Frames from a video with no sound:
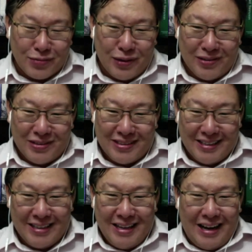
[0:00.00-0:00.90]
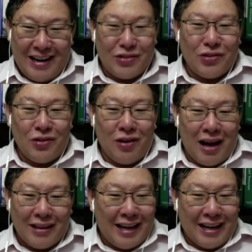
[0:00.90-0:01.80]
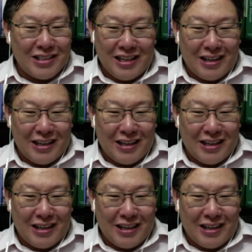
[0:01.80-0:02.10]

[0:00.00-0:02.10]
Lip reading: You see, I don't know how they actually